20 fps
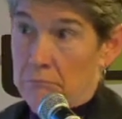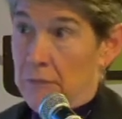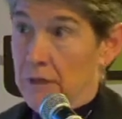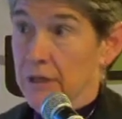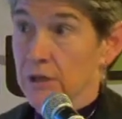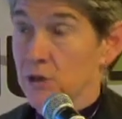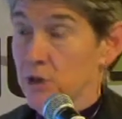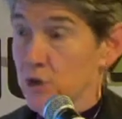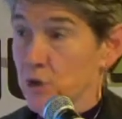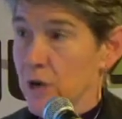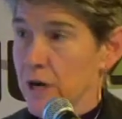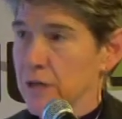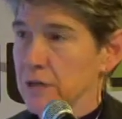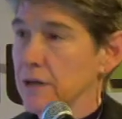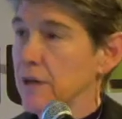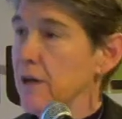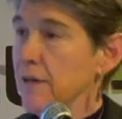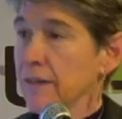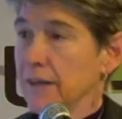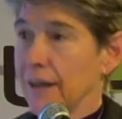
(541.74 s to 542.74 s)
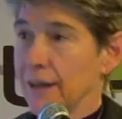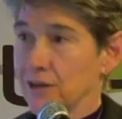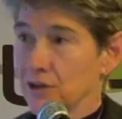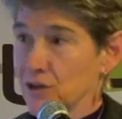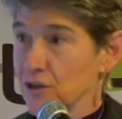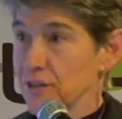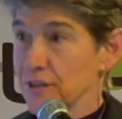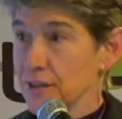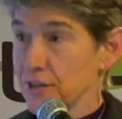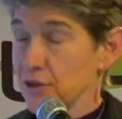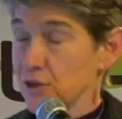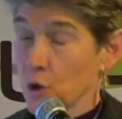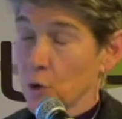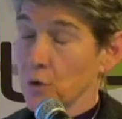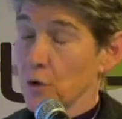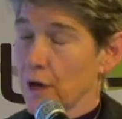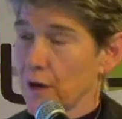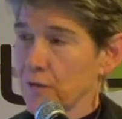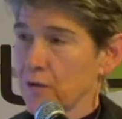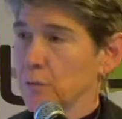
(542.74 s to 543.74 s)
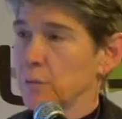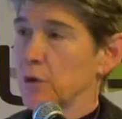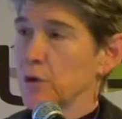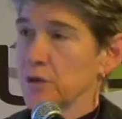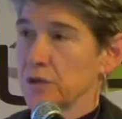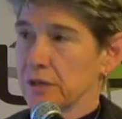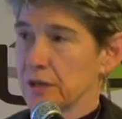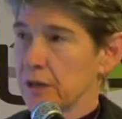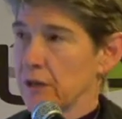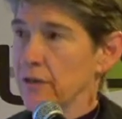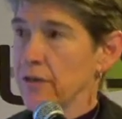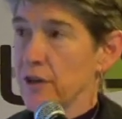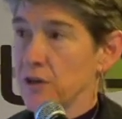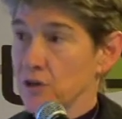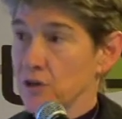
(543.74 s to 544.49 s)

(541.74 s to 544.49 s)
constraint. The agencies don't have the personnel, they